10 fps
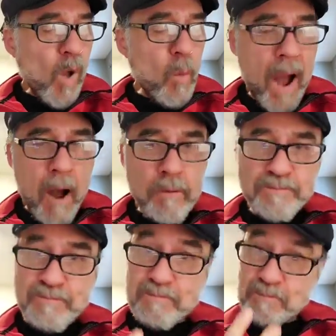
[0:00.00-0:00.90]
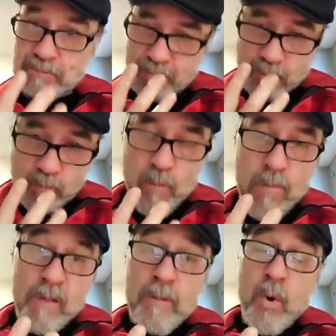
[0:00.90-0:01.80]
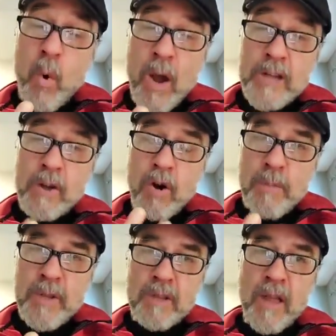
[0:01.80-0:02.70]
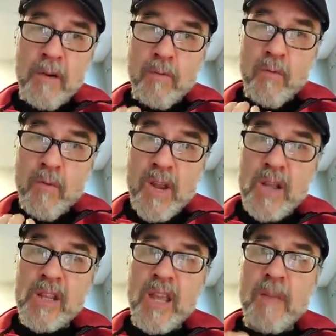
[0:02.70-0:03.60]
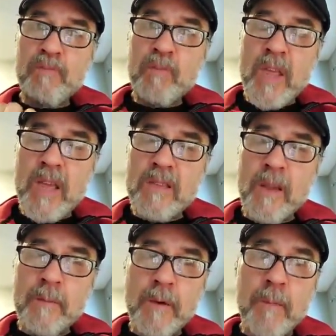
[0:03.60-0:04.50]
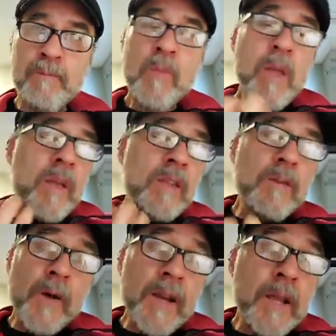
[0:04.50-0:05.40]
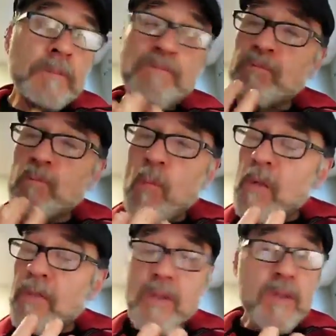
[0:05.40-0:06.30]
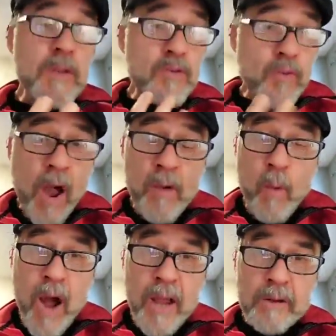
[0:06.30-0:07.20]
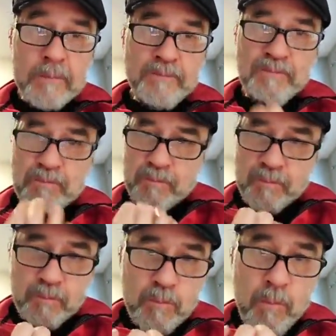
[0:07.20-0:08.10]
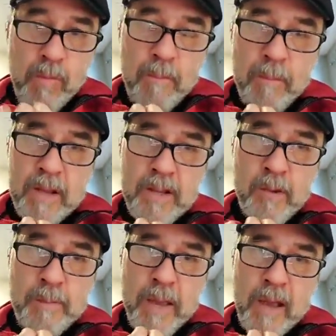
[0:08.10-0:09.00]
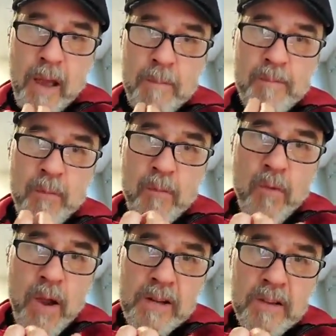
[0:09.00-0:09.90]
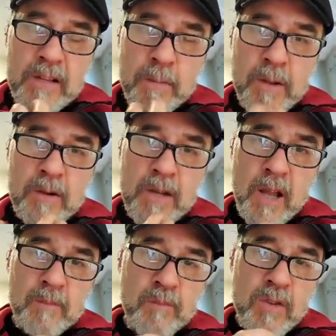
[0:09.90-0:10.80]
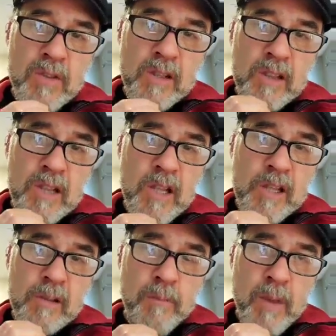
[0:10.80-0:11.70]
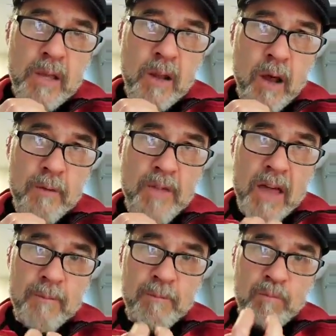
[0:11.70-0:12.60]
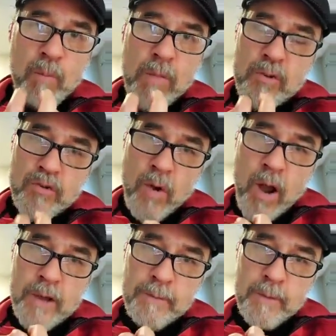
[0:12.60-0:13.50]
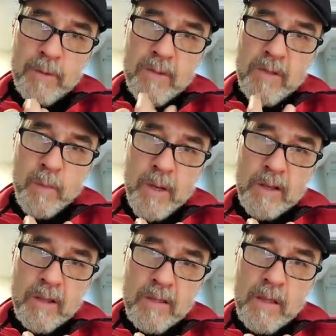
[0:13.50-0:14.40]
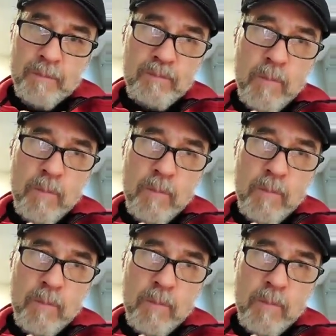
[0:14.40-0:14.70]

Wow. Quite opulent. That really hits up front. It's funny. This is a dry wine, but you pick up right on the tip of your tongue just a little bit of that dried fruit sweetness.